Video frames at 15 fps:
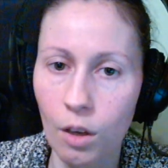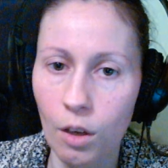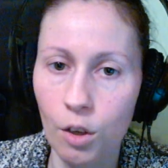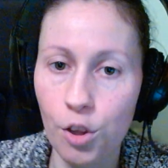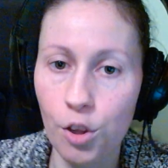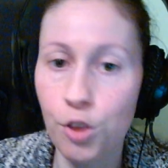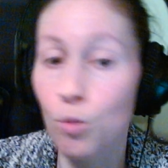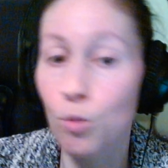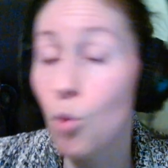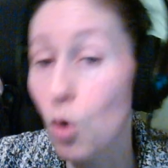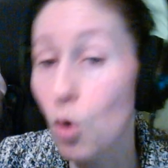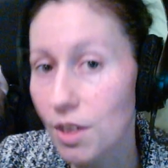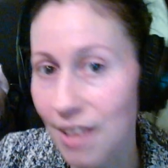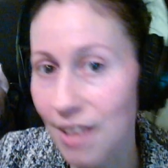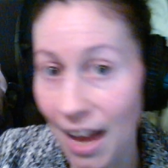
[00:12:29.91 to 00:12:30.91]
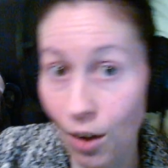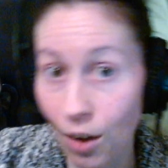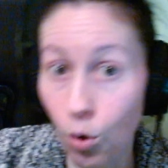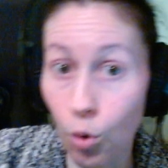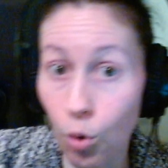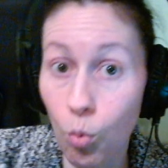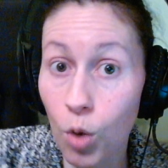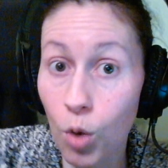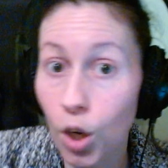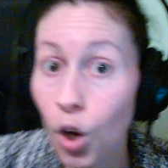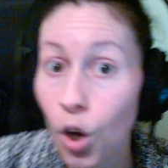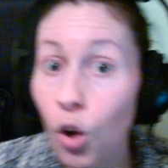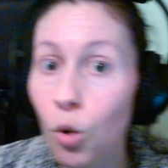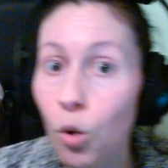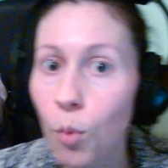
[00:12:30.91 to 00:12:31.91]
thwart that or work
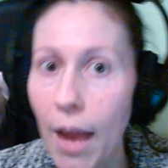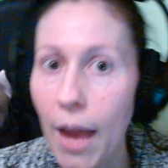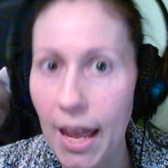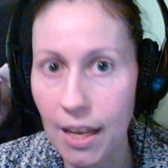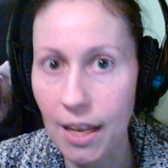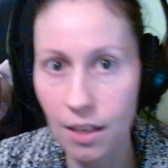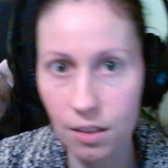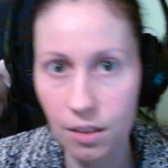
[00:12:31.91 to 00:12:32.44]
her way